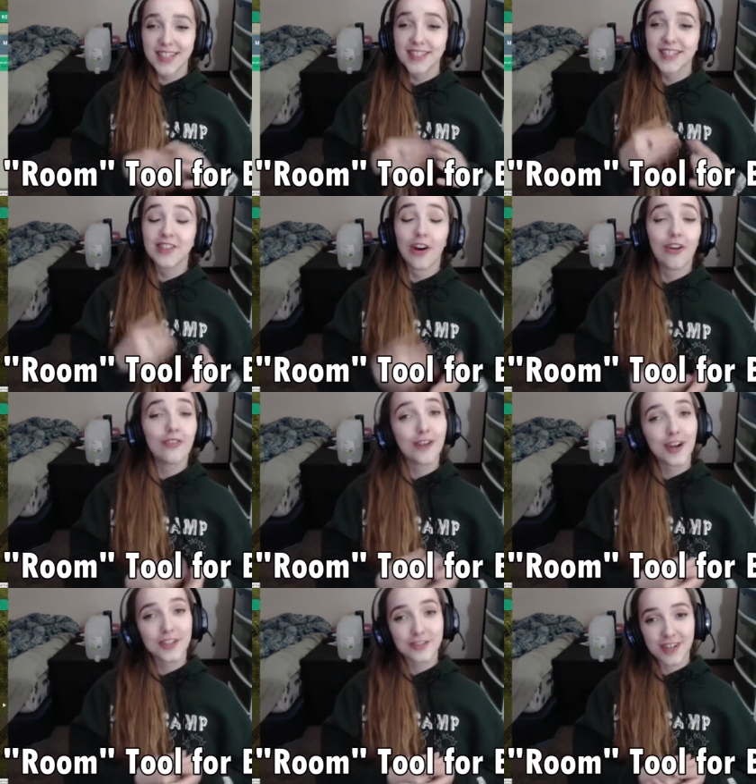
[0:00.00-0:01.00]
so
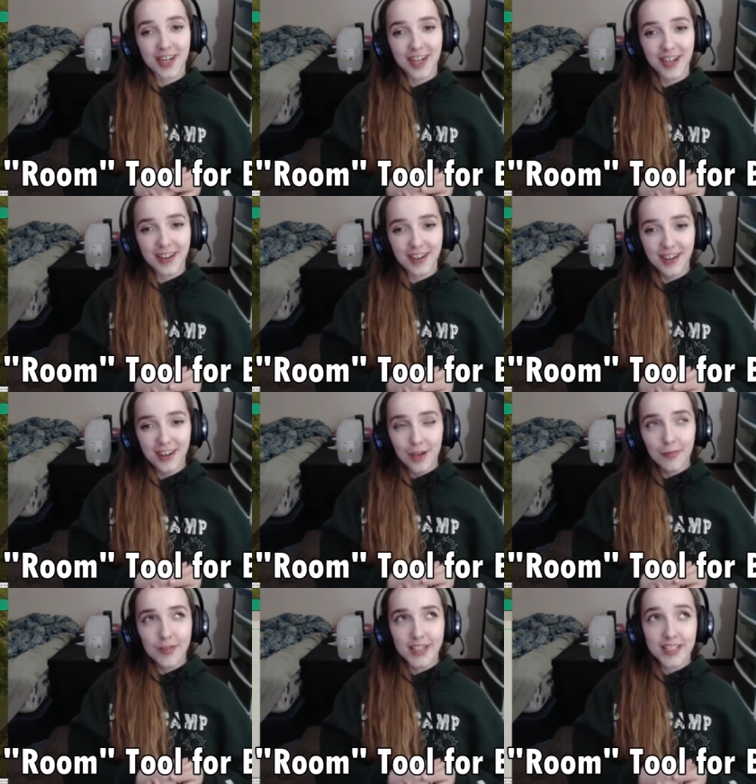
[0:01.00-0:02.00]
frustrating,
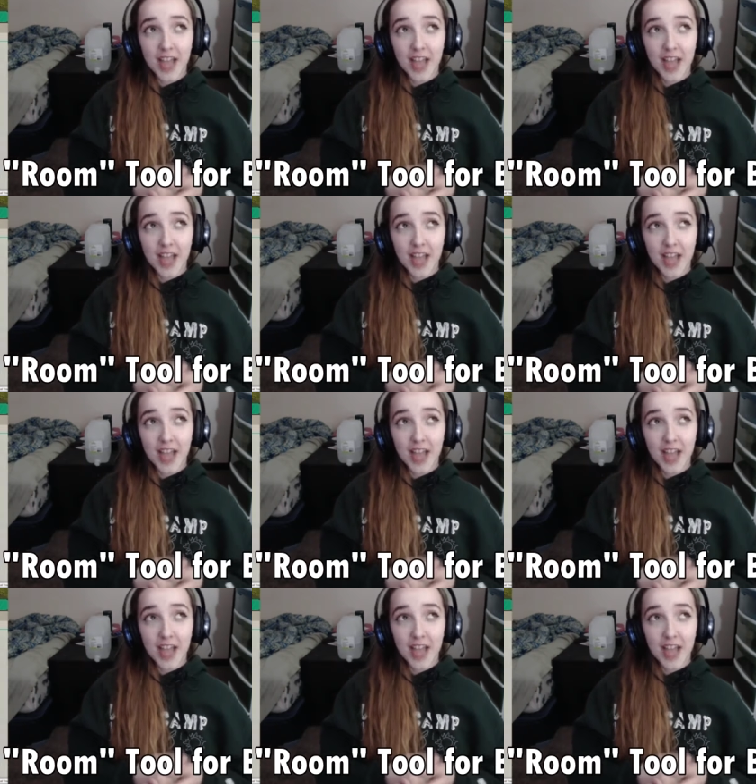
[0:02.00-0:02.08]
because